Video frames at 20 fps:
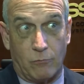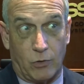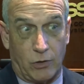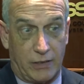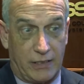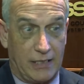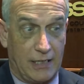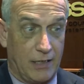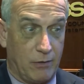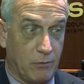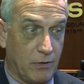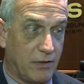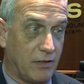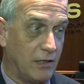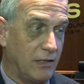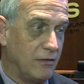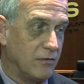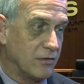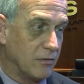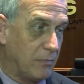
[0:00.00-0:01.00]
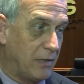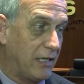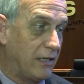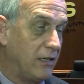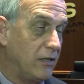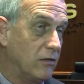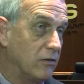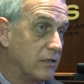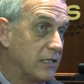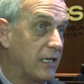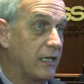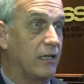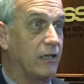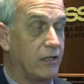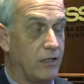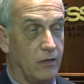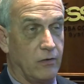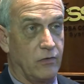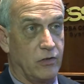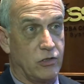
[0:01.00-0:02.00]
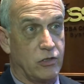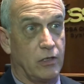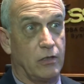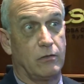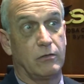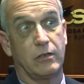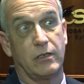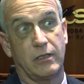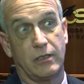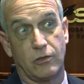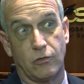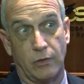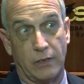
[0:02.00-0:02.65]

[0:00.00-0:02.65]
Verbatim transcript: We're dealing with things about either taking care of the children,